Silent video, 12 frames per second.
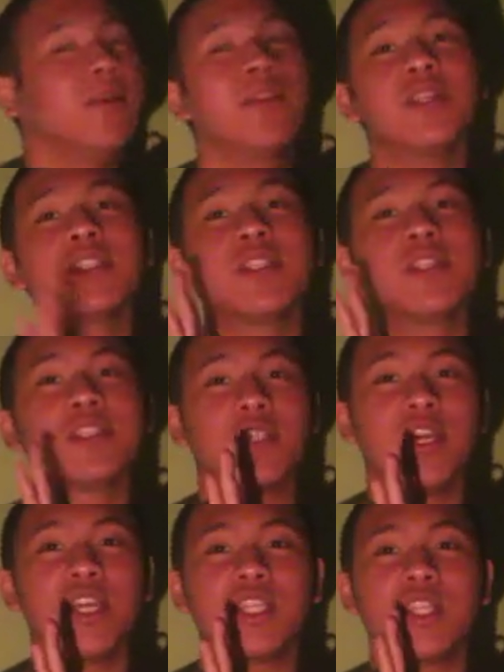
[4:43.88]
this is
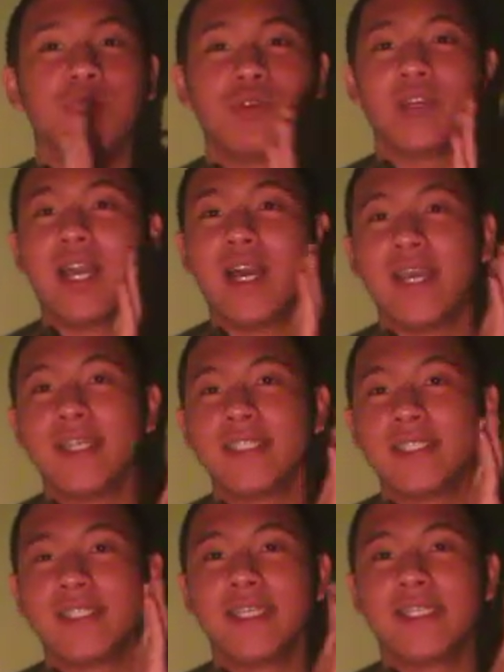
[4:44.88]
it, you
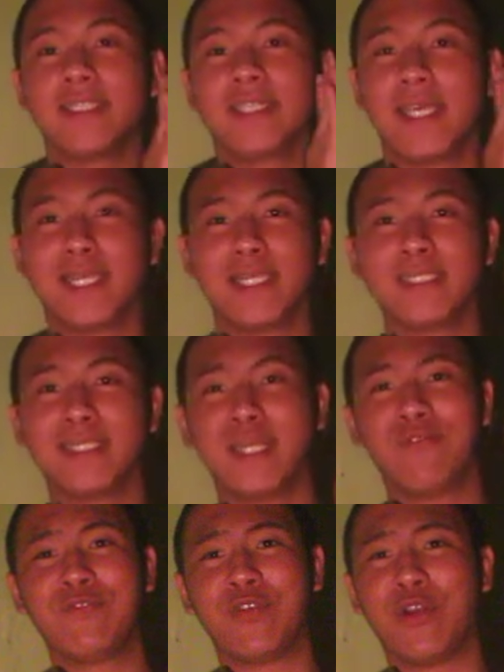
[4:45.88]
guys. This is
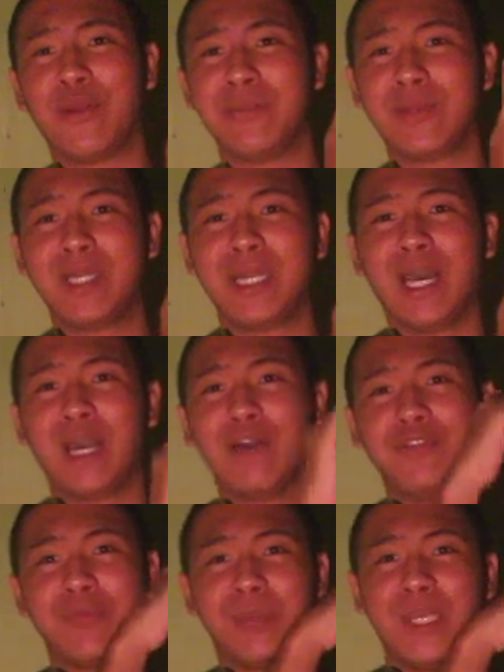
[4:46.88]
the formula
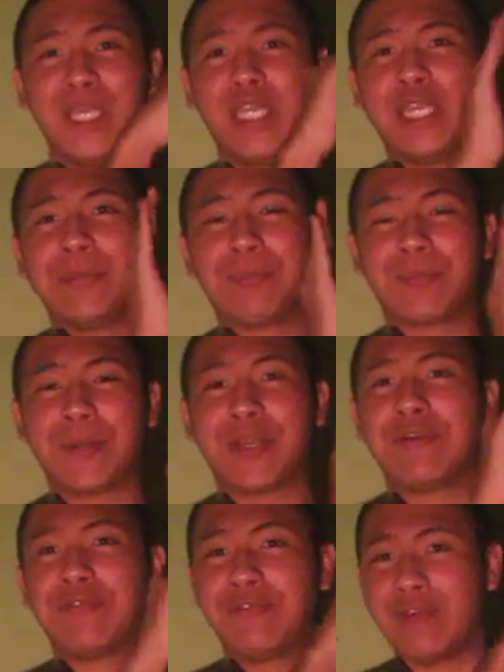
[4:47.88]
of being
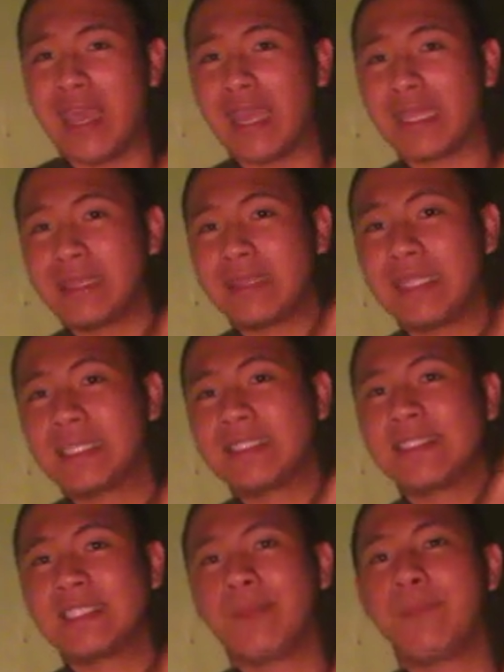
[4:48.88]
perfect. This
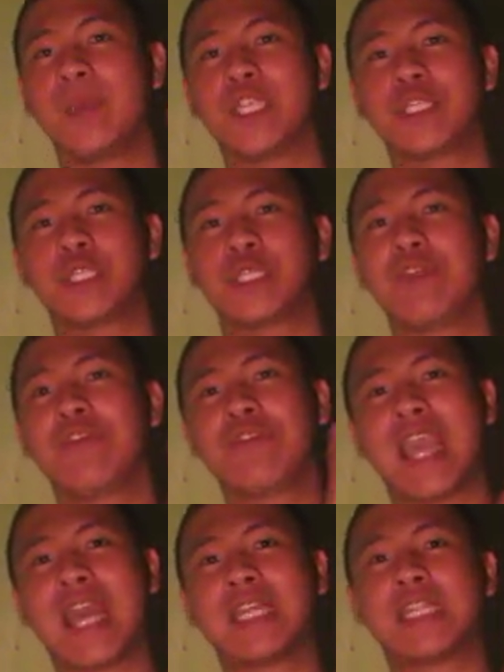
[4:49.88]
is a picture
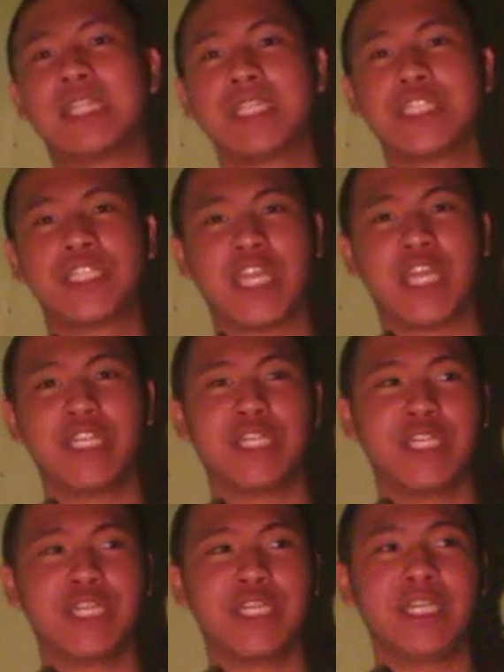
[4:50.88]
of Kendall
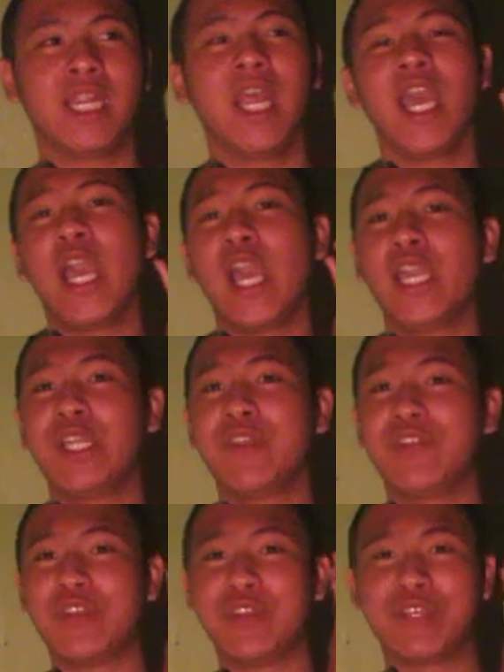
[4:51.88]
Jenner. And
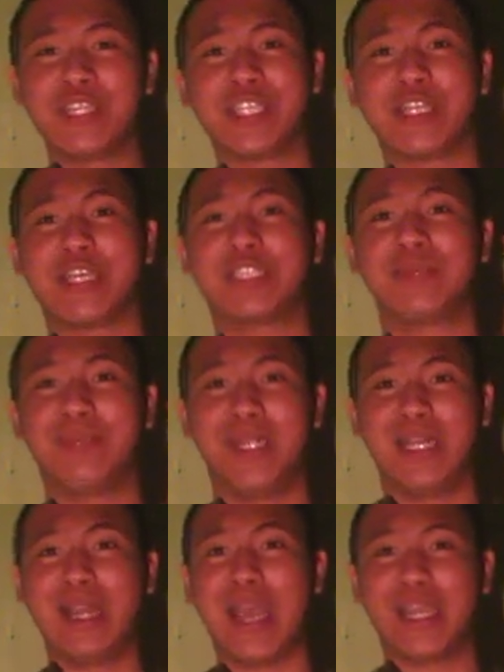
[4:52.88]
if you could just
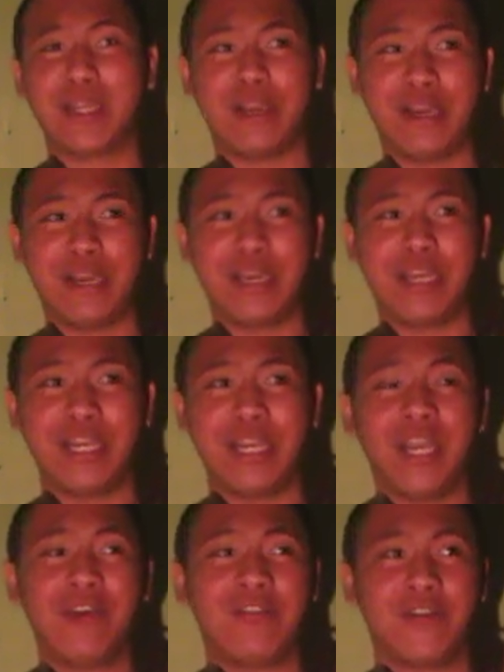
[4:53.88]
be like her
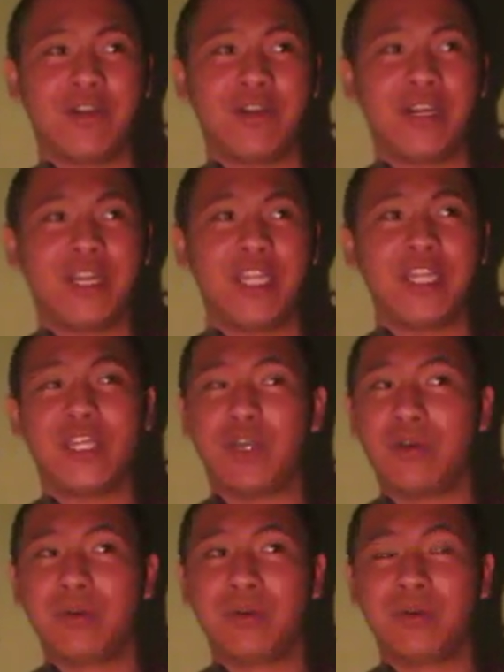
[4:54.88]
for, you
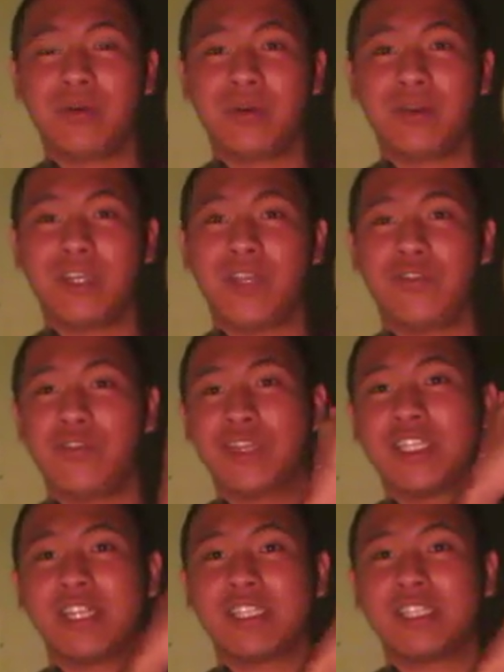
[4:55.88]
know, if you
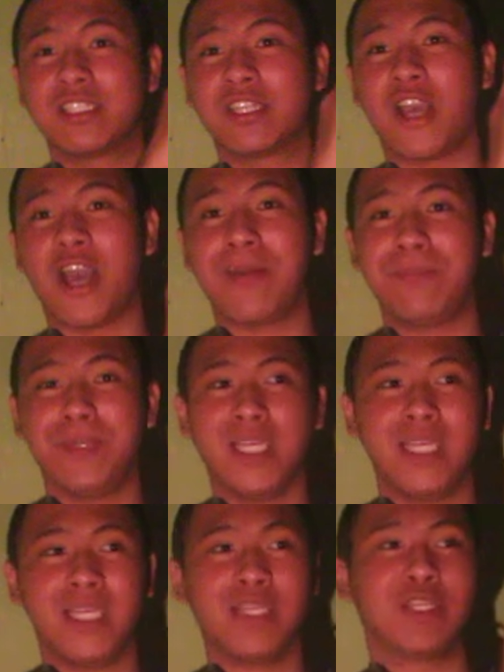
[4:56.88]
could just
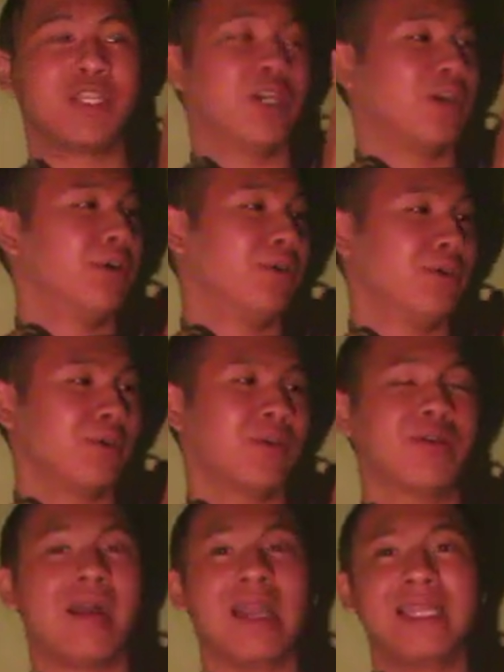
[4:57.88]
copy, you know,
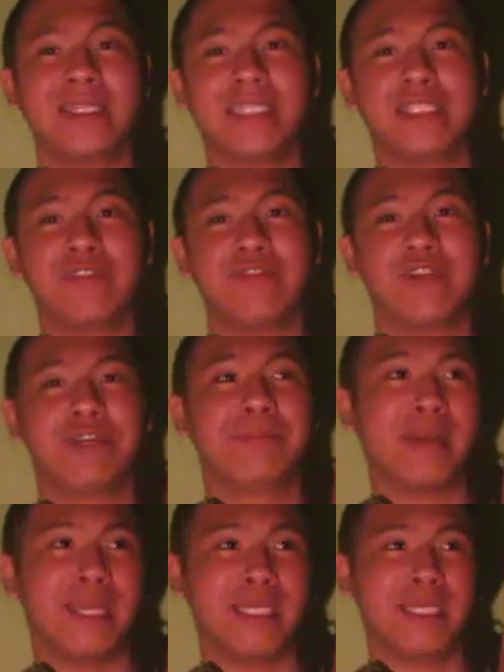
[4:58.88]
qualities of her
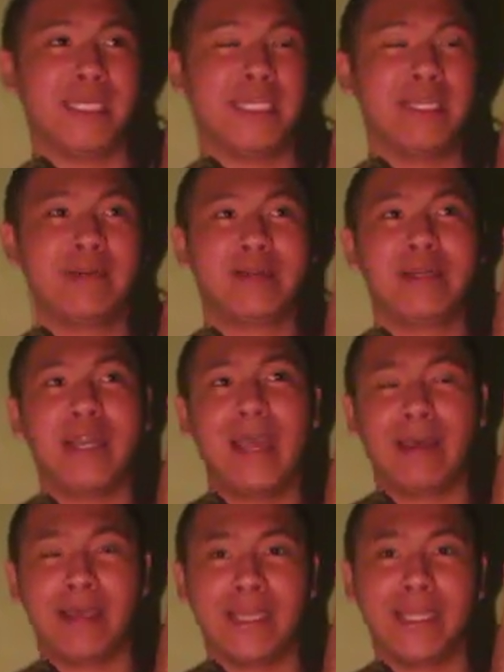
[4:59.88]
body, her
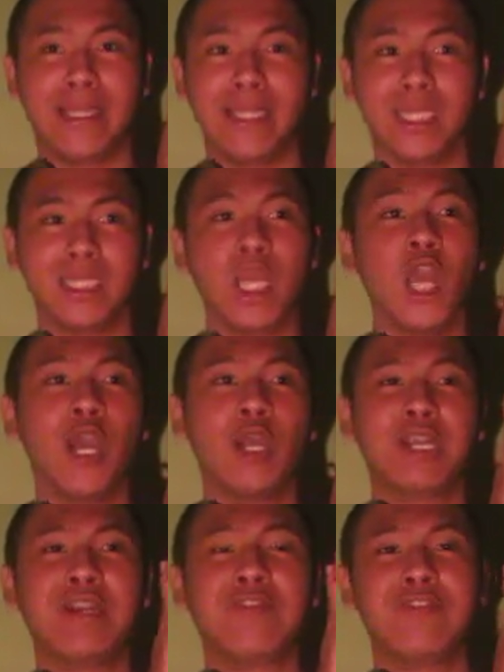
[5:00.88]
height,
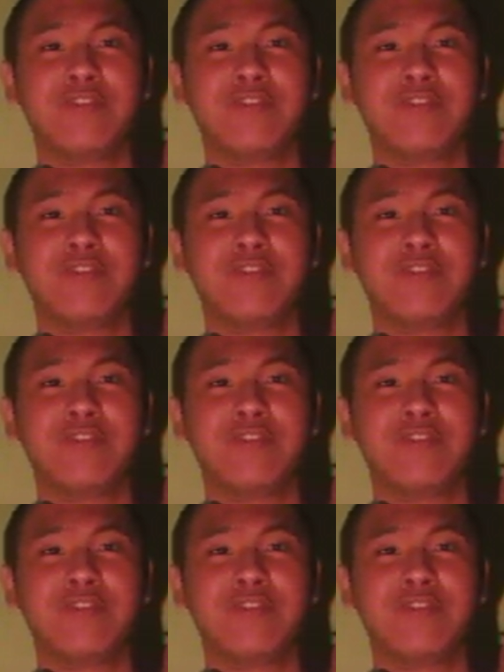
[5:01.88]
her